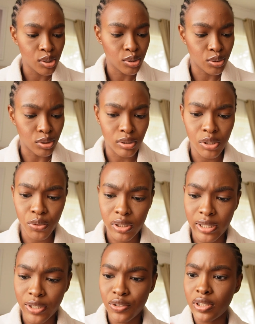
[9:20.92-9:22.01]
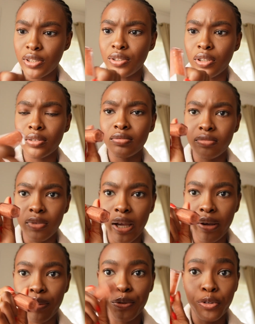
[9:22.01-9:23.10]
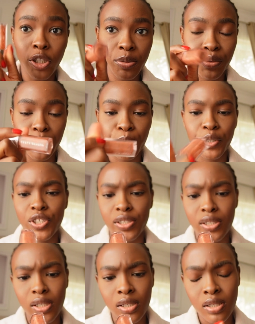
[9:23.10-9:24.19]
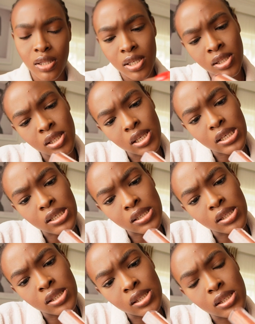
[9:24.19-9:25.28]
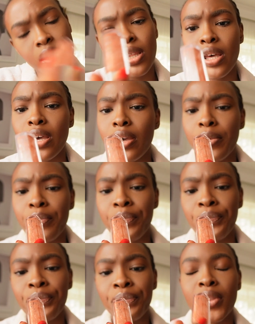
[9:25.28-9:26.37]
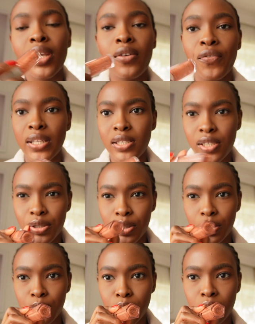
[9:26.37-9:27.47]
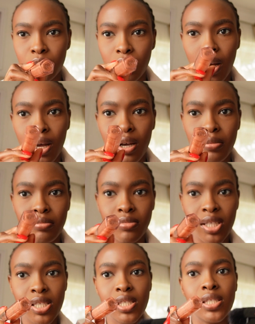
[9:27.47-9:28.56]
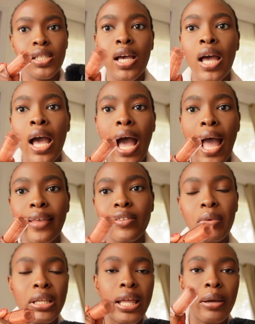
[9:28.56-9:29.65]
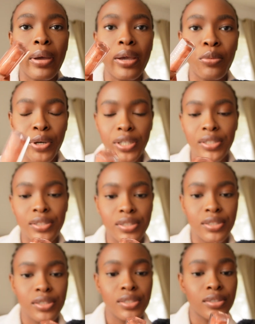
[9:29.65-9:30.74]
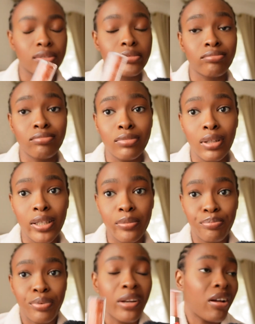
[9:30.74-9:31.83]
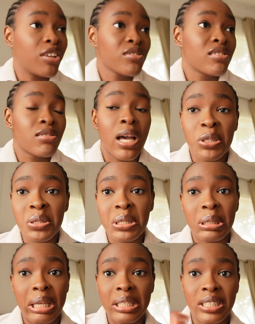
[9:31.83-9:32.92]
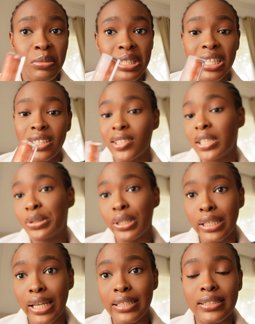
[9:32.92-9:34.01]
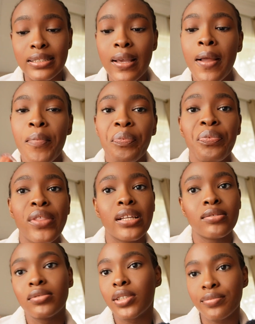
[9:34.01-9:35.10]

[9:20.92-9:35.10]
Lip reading: So this one is actually done. I will not be repurchasing. This is the Fenty Glow. This has to be like my worst lip. I just didn't like it. Anybody that's telling you they like it, then